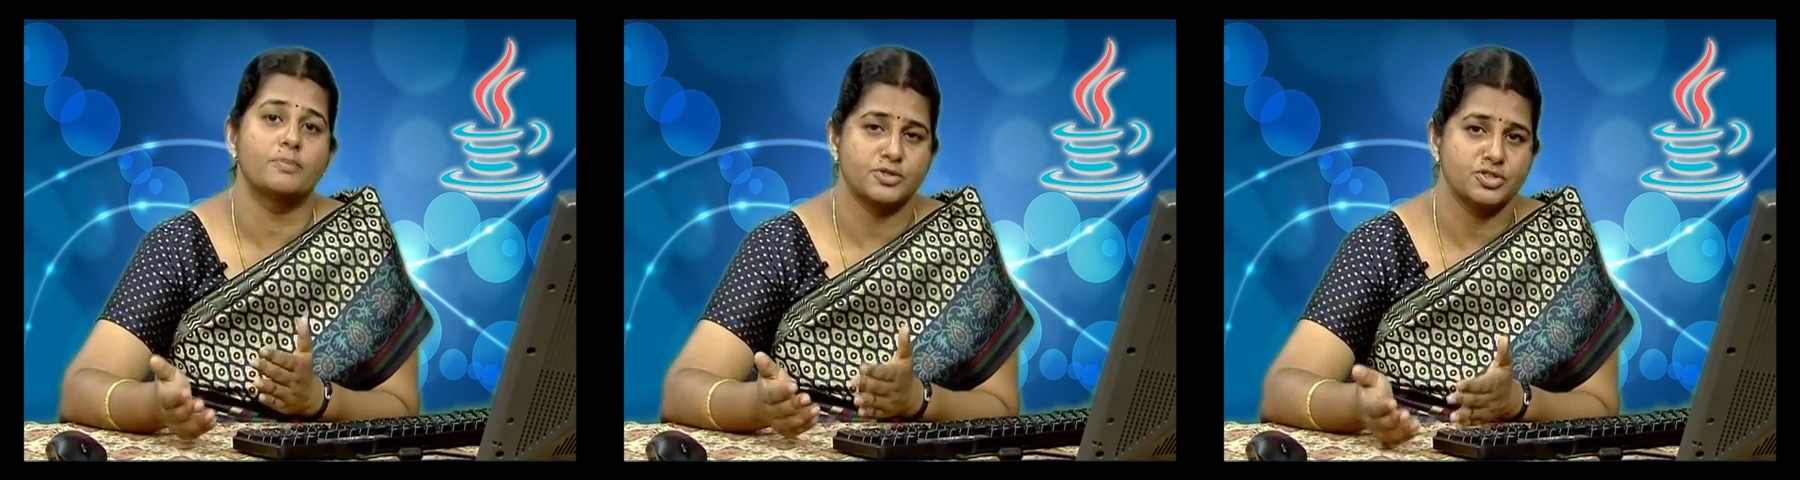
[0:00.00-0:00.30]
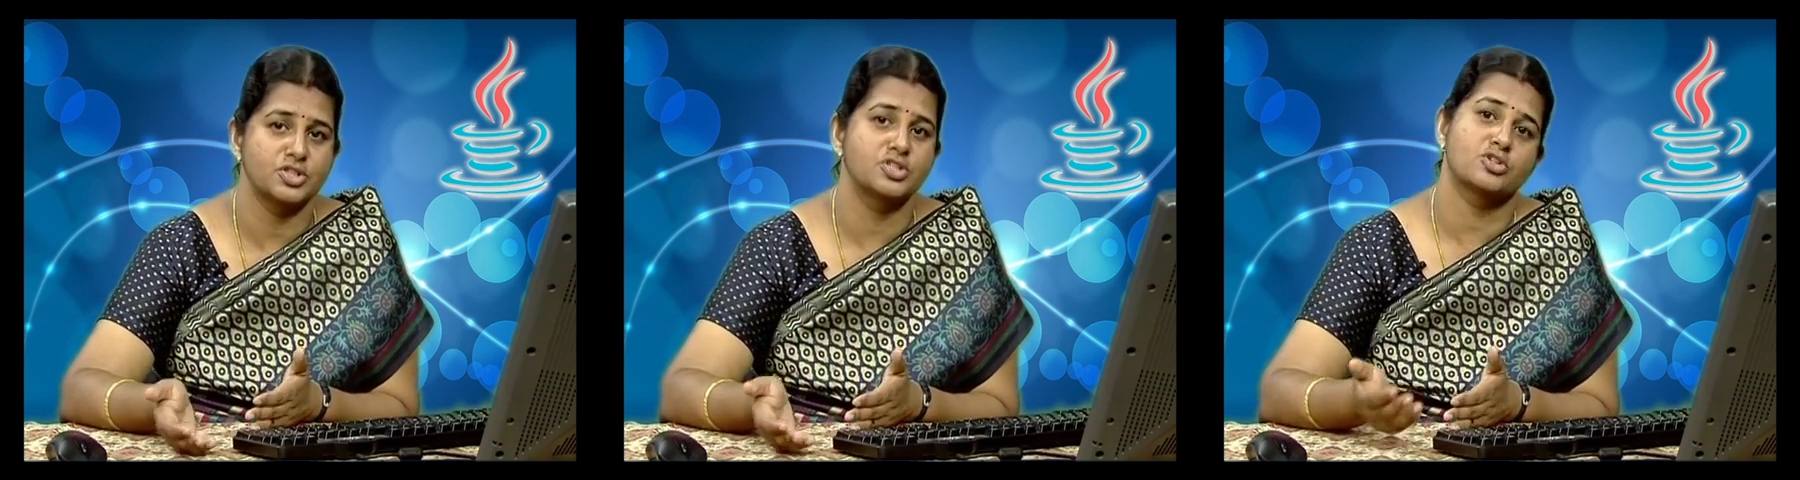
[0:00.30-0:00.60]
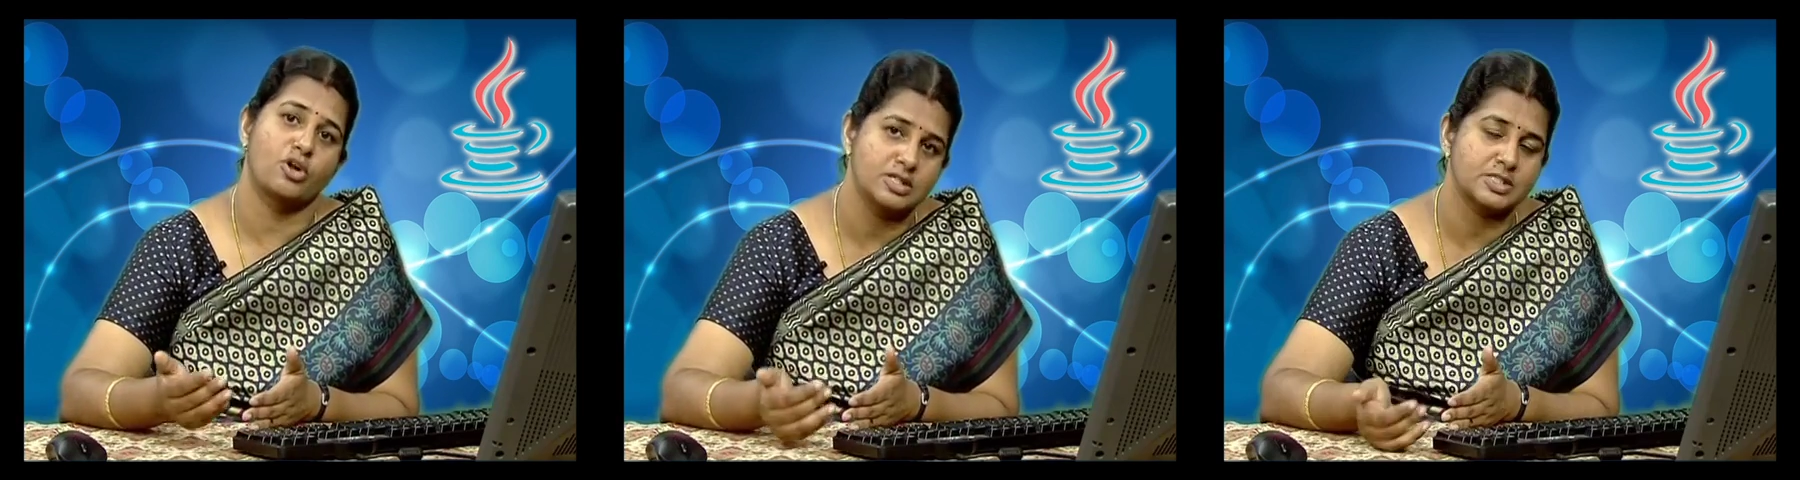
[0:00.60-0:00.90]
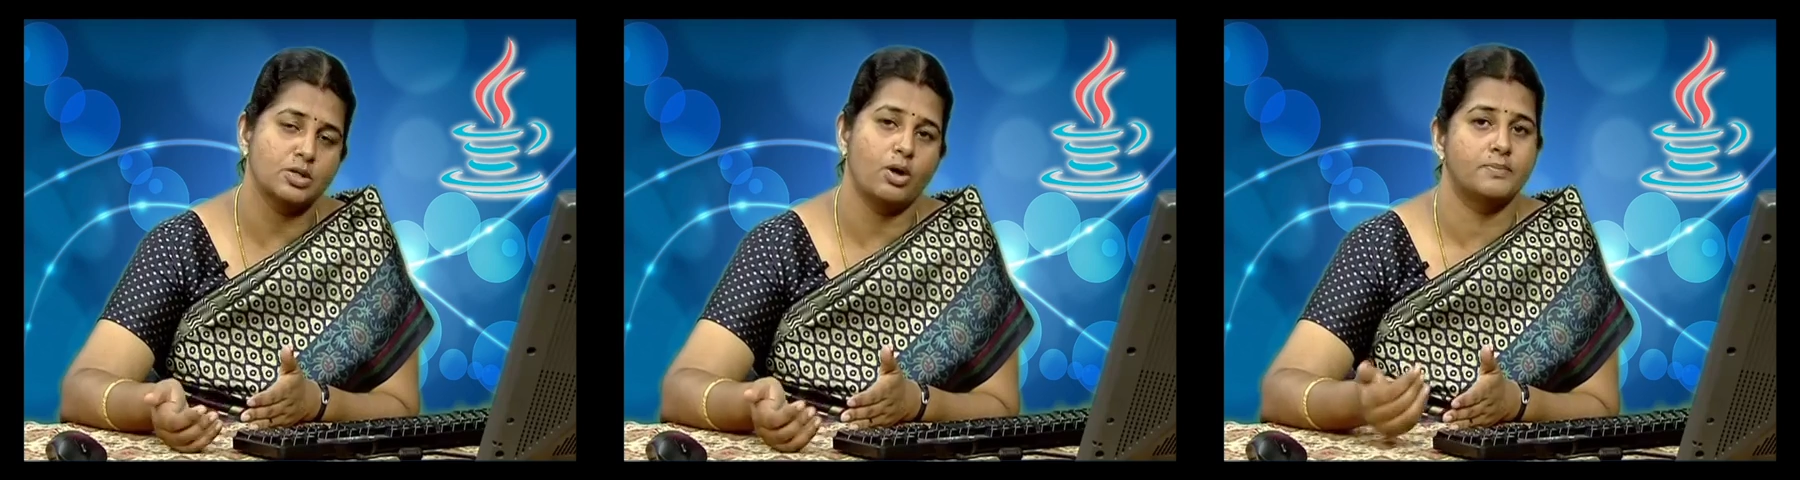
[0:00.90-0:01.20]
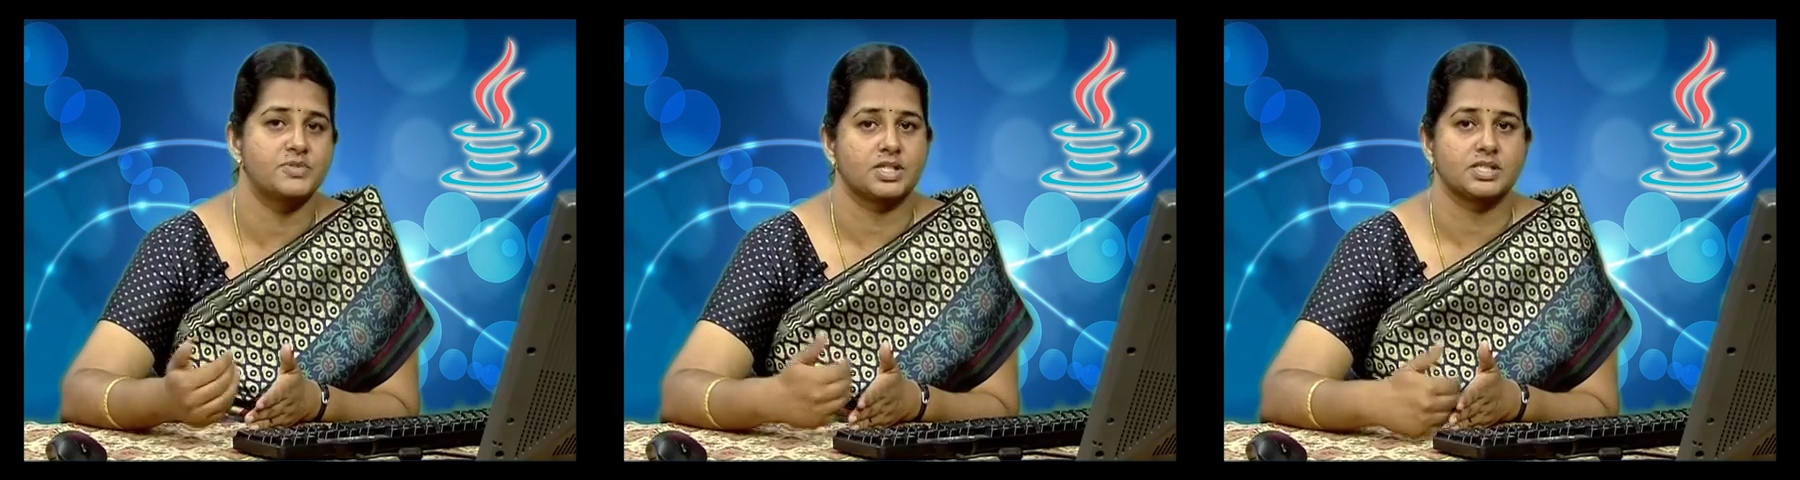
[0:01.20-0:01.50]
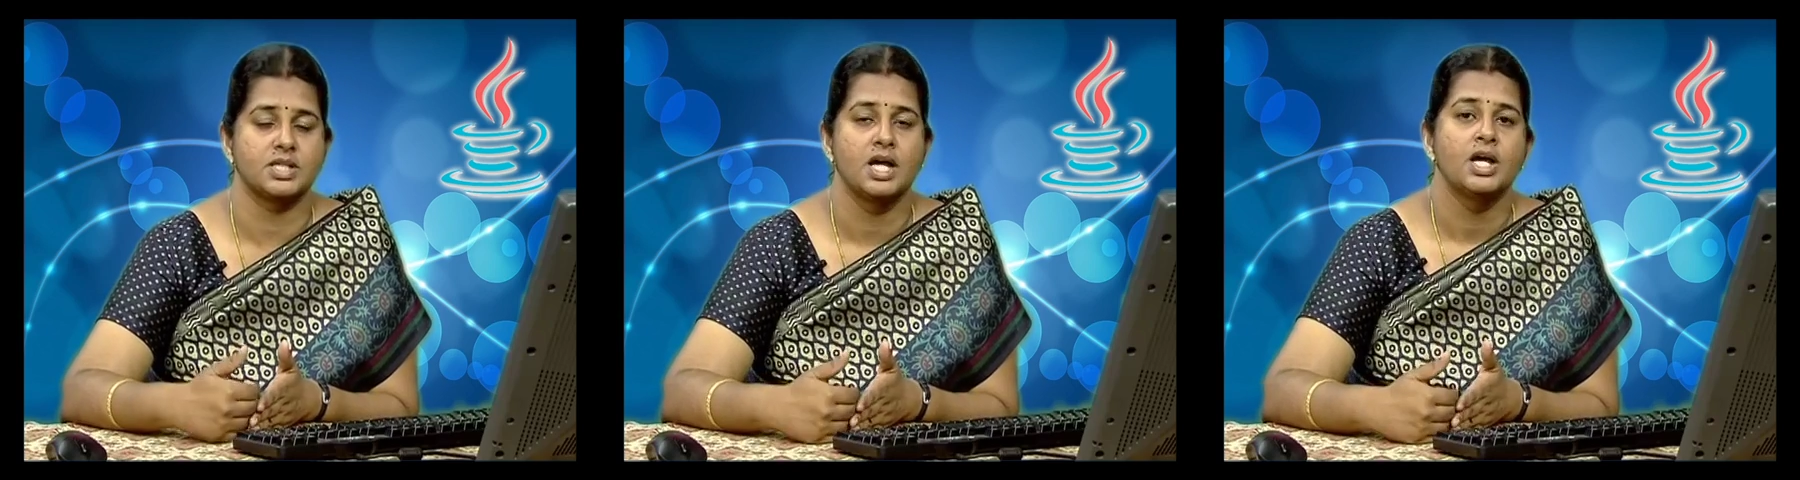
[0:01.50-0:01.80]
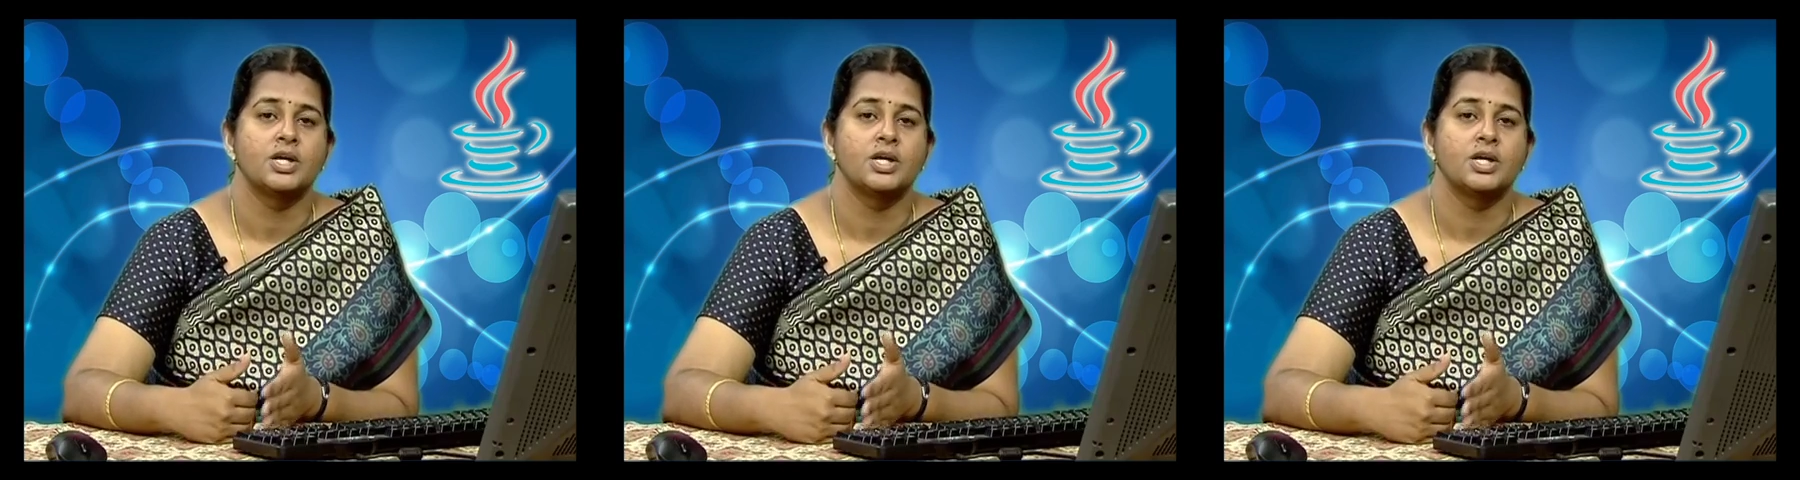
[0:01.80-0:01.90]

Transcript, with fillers: procedures are also objects